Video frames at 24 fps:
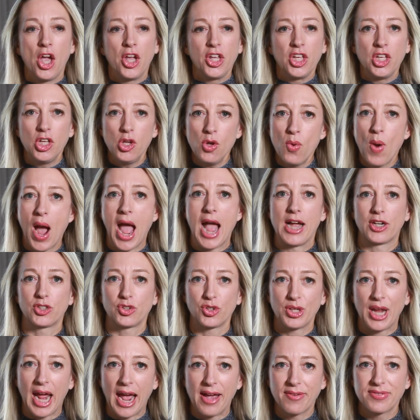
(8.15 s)
you
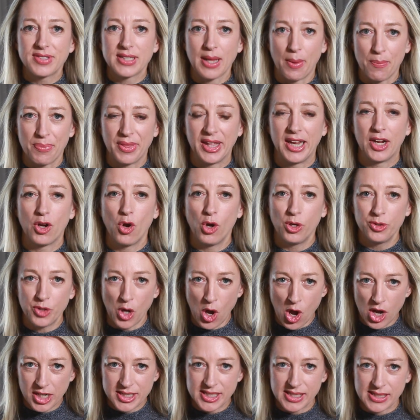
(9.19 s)
actually have something called
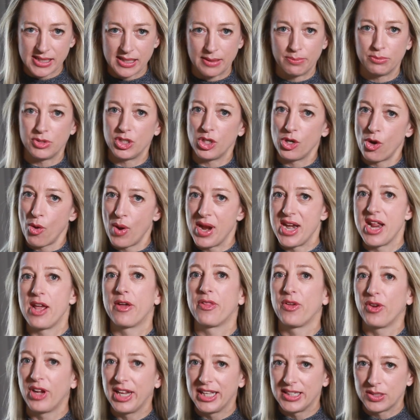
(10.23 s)
autism. Do you know any
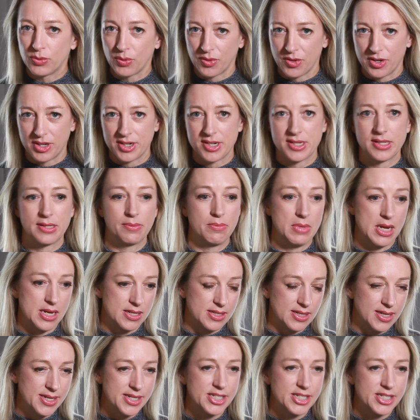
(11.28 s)
other kids with autism?" "Yes, I